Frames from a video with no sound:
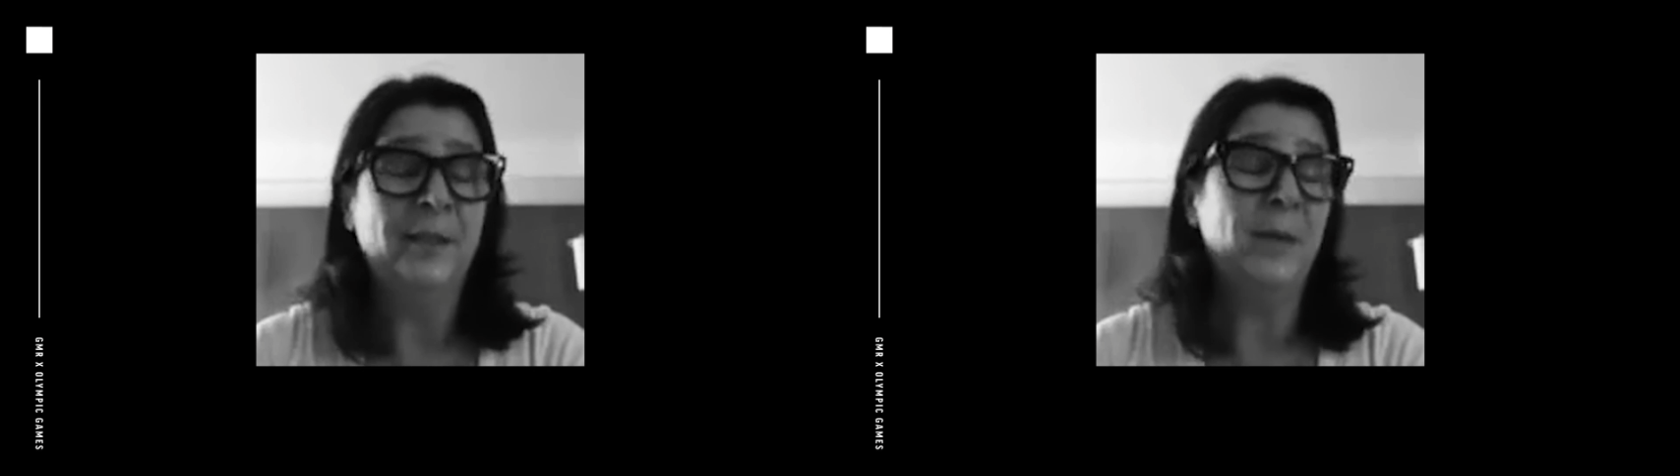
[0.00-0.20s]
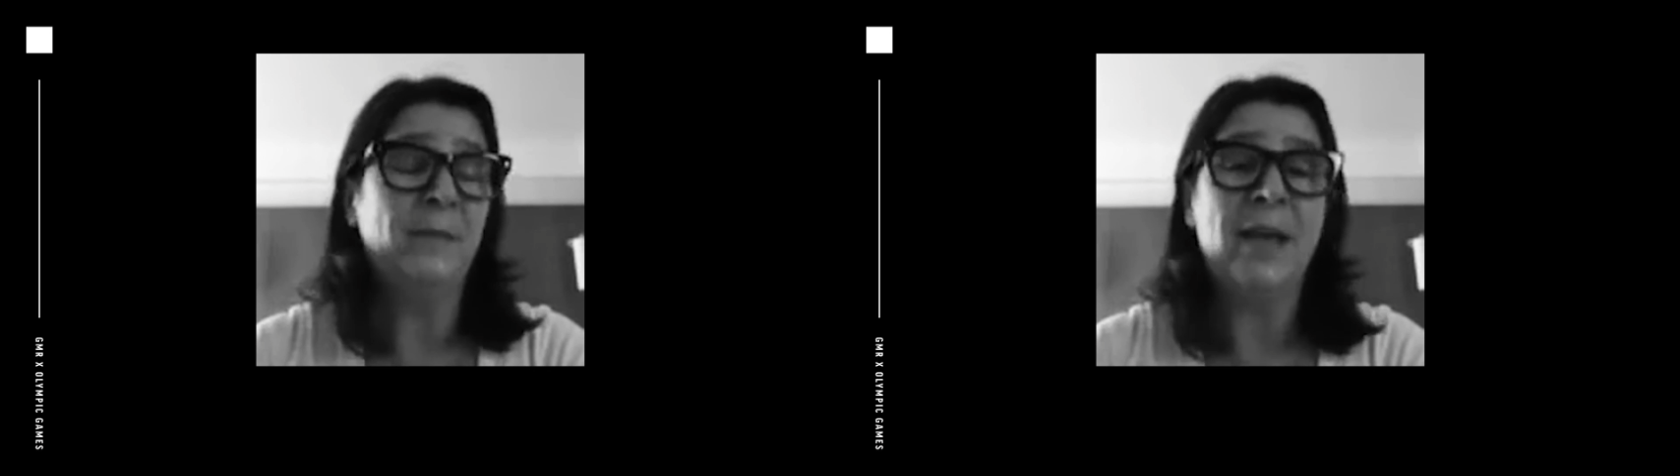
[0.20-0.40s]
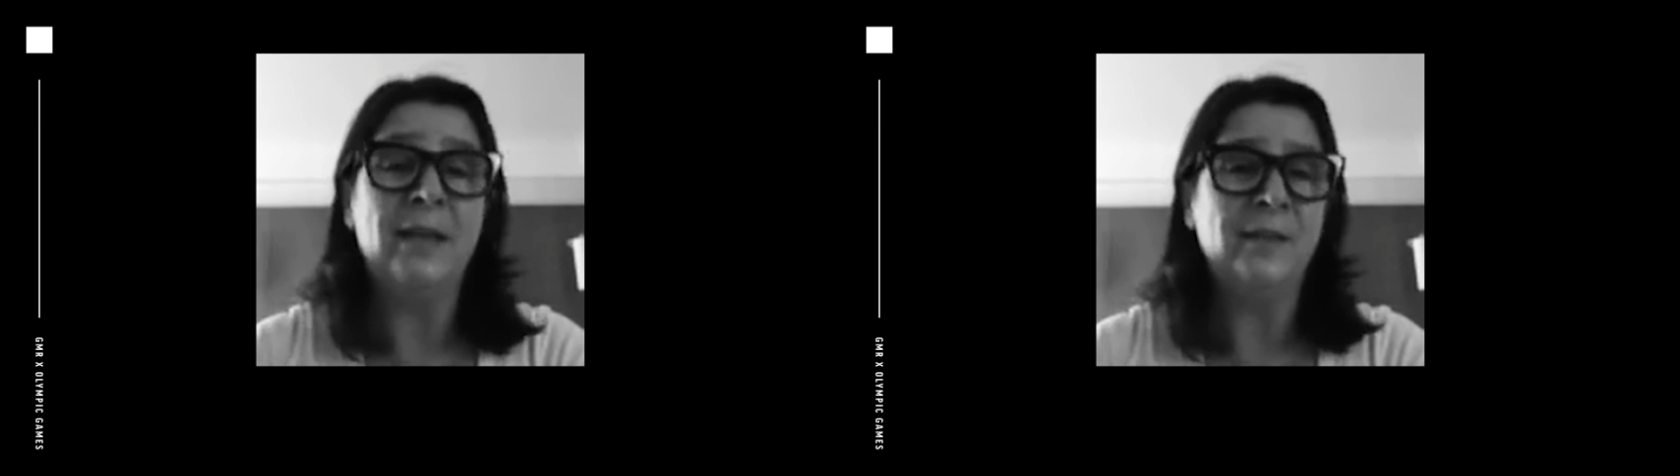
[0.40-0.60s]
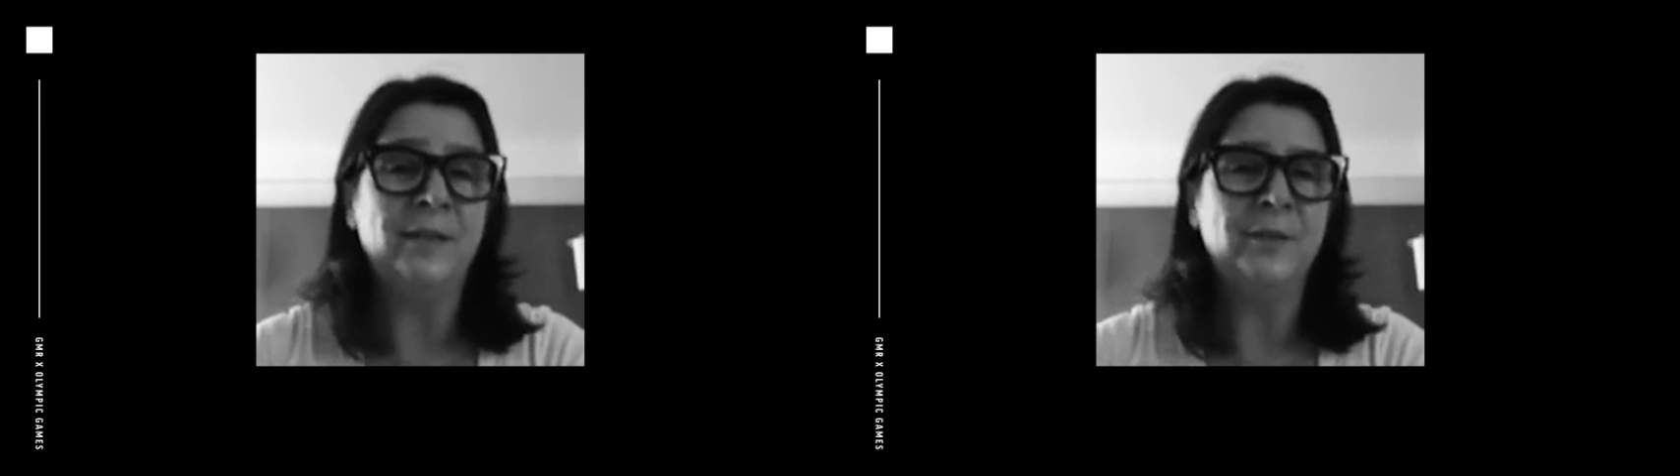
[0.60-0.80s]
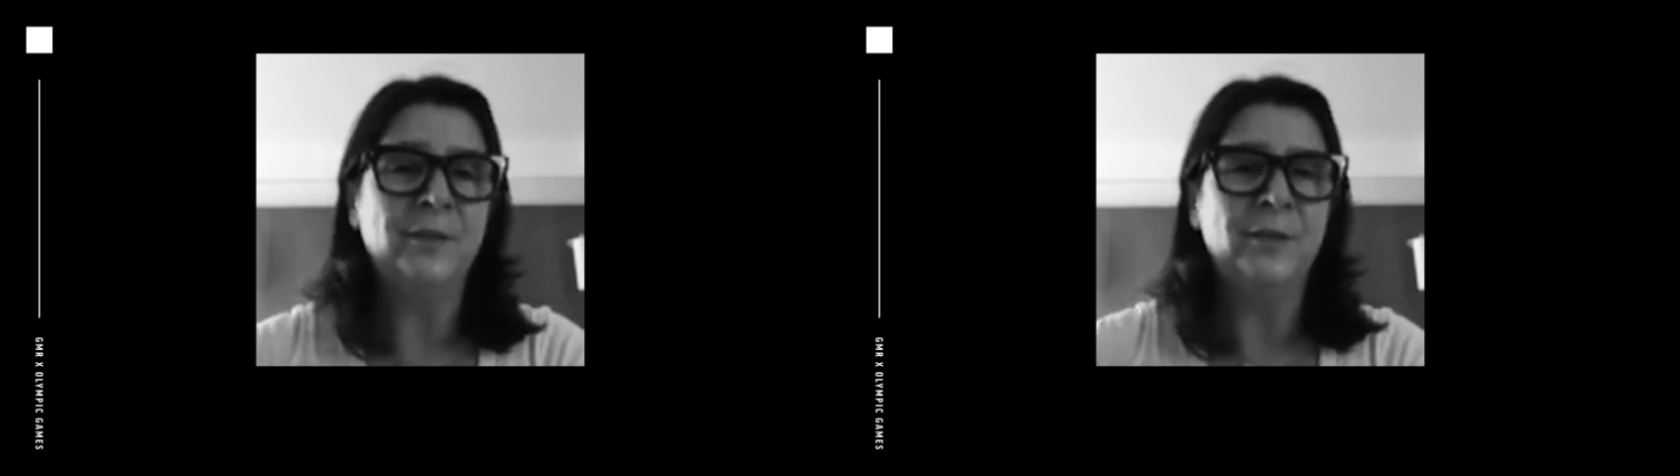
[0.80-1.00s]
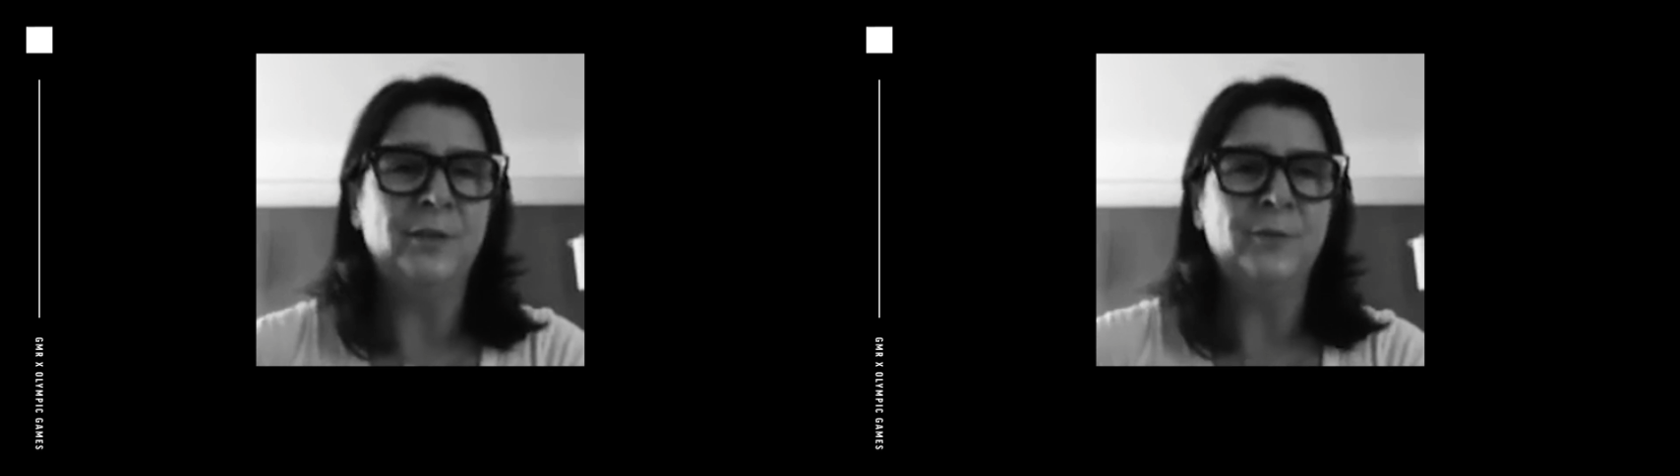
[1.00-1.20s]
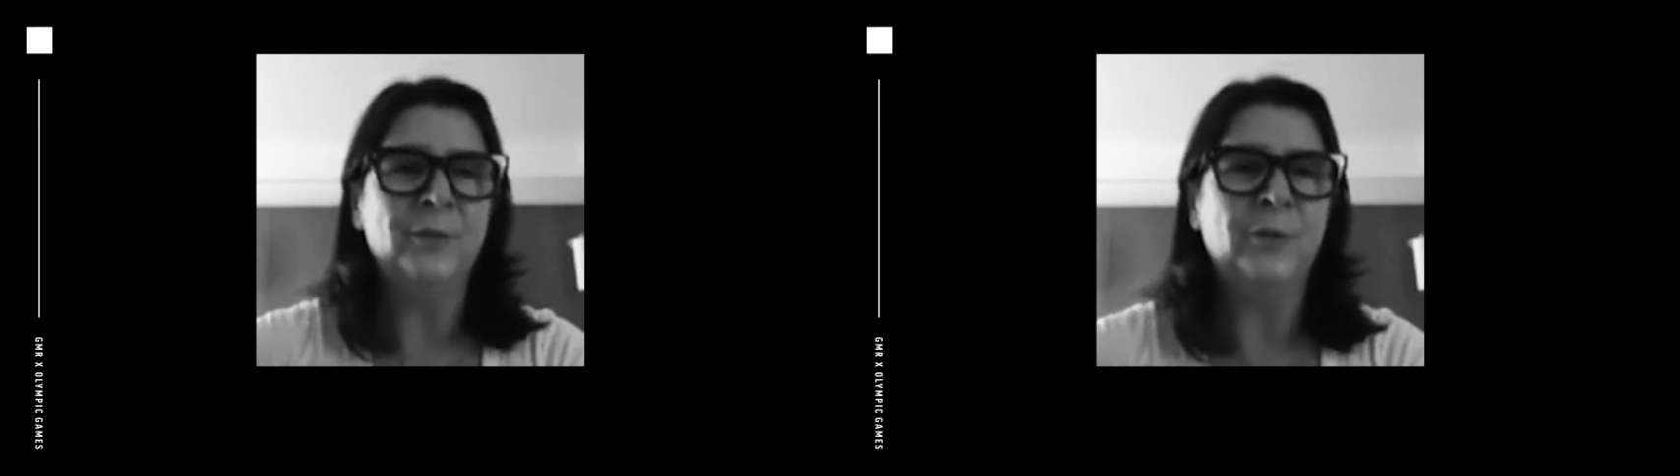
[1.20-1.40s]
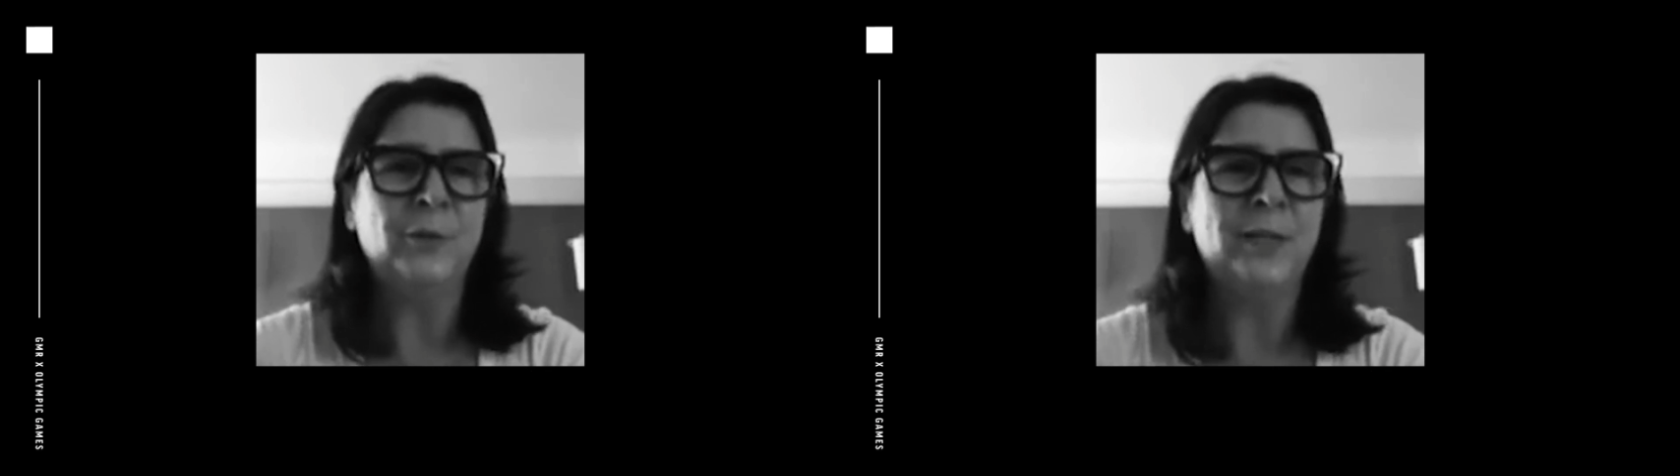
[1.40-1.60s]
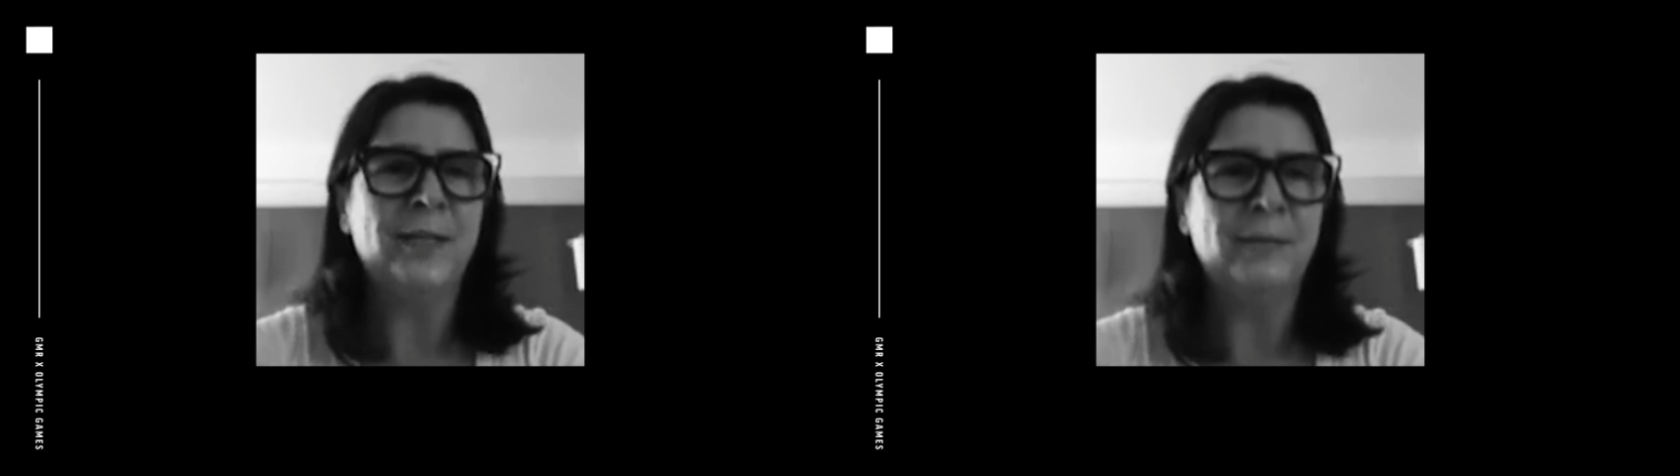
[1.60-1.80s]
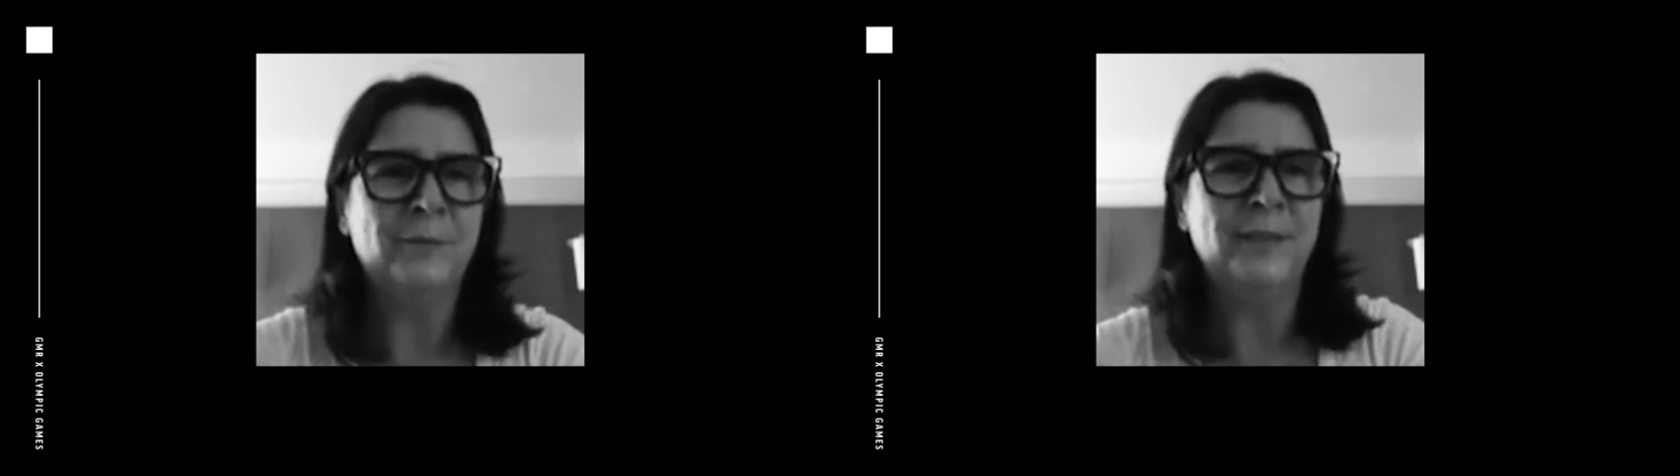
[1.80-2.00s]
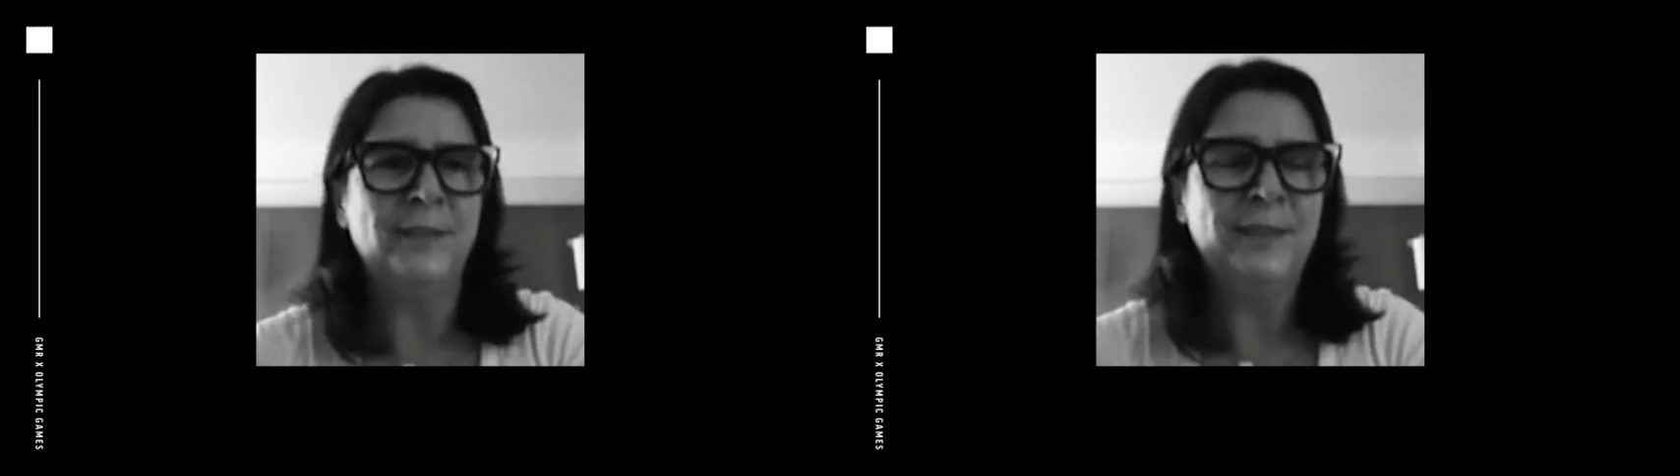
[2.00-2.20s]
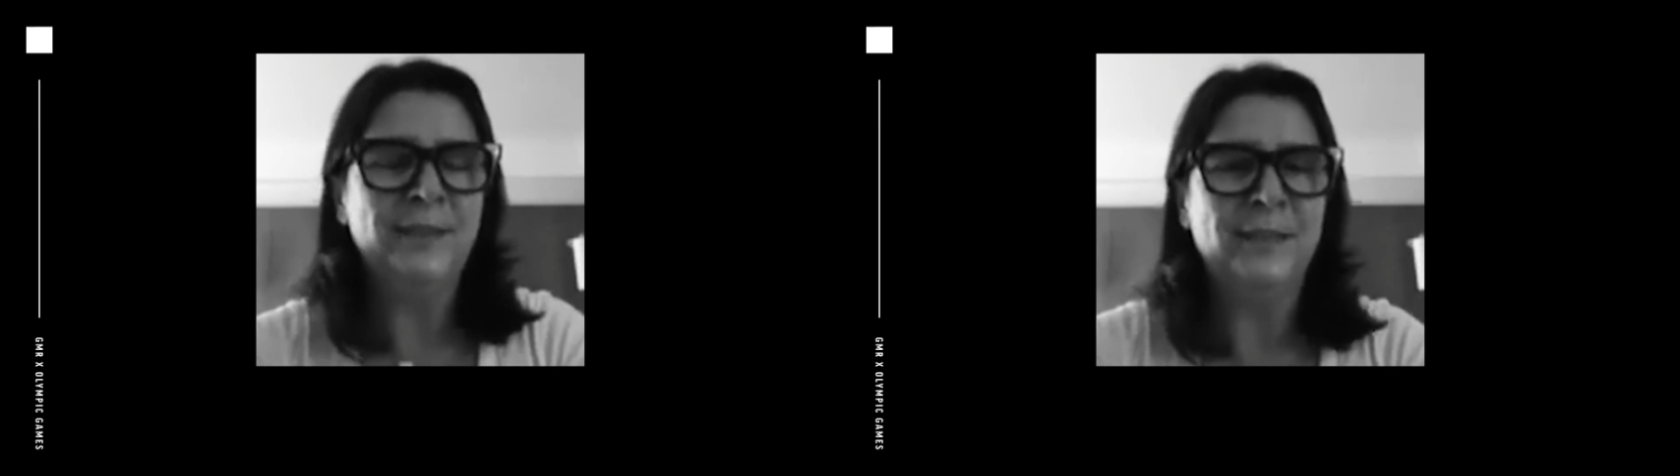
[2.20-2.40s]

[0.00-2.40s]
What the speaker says: the Olympic values, the joy and effort